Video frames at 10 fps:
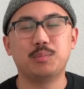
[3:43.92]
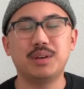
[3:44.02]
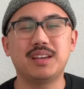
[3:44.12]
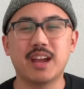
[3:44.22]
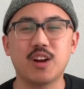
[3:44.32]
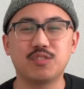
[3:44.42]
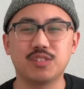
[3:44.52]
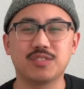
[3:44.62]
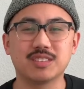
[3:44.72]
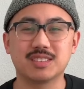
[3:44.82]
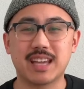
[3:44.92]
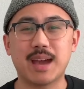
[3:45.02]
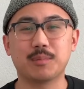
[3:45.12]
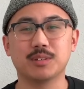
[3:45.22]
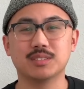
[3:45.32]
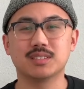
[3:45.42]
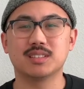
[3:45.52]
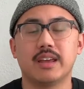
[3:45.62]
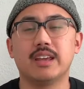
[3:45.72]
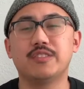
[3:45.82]
Be careful for scammers.
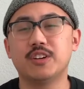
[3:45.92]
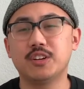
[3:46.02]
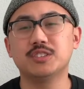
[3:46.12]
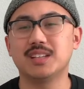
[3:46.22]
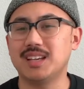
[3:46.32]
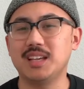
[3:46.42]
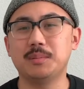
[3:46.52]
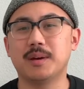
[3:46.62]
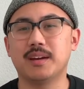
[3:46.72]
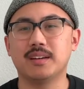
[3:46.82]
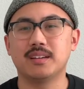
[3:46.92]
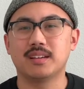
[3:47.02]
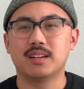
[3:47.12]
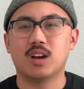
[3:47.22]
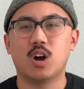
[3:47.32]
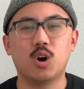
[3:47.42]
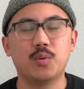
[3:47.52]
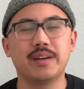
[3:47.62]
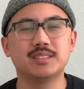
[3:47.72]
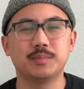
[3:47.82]
If you're using eBay,
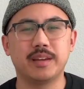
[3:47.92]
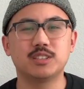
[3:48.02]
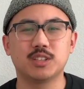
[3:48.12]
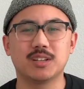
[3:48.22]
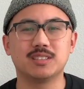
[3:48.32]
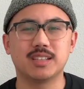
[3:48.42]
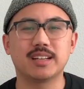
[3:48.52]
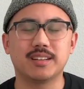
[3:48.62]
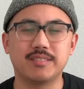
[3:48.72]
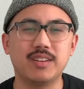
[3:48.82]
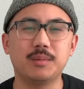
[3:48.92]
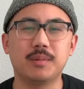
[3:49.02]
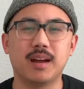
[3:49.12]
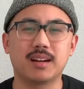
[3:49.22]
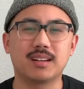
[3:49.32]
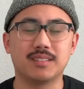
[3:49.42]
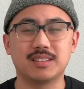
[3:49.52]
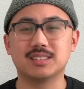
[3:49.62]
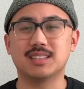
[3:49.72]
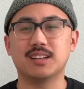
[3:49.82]
always make sure to check the feedback of
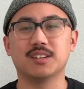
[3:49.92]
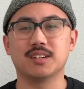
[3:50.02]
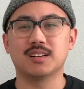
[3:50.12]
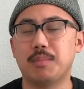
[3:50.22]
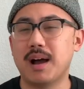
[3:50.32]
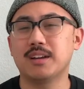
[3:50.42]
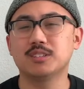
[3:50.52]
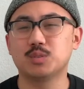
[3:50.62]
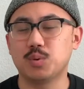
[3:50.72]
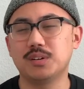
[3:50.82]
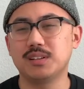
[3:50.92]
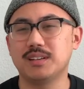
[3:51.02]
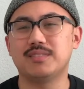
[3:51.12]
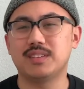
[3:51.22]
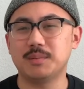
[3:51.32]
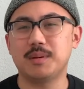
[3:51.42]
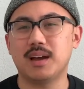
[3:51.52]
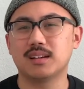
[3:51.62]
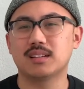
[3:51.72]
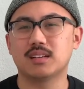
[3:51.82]
the seller. Buyers will leave
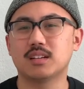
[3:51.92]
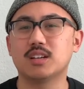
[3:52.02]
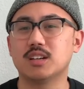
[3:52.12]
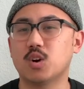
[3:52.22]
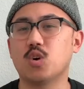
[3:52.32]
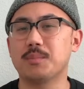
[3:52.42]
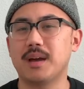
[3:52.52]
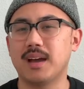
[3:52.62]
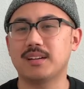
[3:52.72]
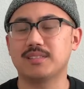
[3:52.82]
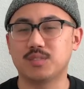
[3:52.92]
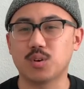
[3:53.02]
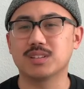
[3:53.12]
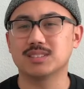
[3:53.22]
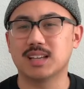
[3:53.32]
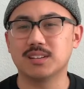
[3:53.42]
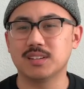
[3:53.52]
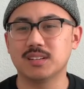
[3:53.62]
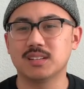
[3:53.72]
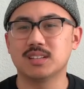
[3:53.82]
feedback, good or bad, for the
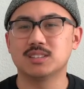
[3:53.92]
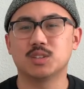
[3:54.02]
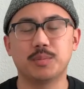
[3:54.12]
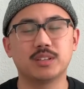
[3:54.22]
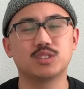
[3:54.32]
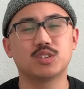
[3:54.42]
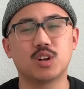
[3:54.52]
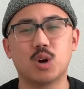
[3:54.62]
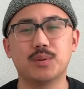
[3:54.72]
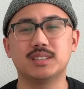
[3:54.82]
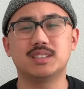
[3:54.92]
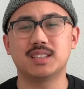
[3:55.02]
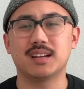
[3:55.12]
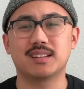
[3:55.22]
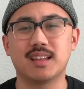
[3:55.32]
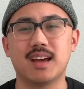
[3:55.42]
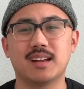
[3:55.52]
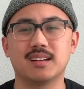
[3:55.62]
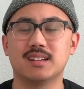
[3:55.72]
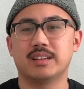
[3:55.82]
seller, so make sure to always check
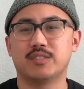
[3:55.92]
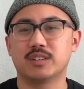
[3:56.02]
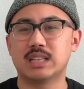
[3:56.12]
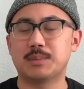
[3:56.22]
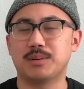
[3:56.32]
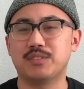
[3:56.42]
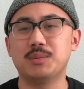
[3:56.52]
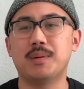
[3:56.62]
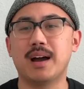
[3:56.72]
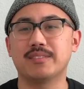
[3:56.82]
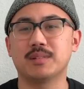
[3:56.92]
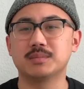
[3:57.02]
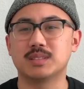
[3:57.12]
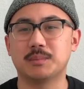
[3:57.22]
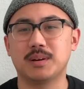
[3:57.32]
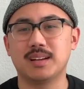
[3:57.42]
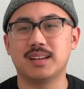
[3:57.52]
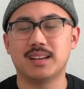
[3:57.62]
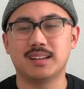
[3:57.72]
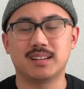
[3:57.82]
that. For example, if you buy from
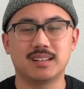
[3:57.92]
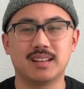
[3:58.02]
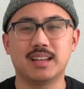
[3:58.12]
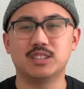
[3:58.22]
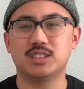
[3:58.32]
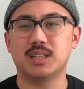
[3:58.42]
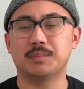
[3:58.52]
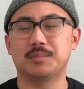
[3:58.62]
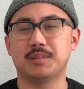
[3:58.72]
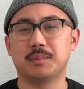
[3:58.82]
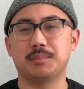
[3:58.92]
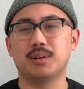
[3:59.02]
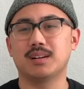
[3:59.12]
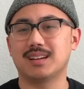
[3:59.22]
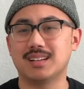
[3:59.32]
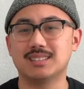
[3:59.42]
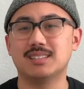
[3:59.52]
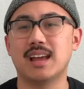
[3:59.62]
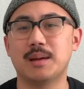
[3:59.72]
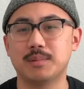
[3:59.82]
somebody and they ship the book and it's
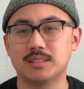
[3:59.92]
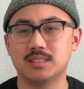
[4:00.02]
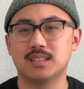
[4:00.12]
damaged,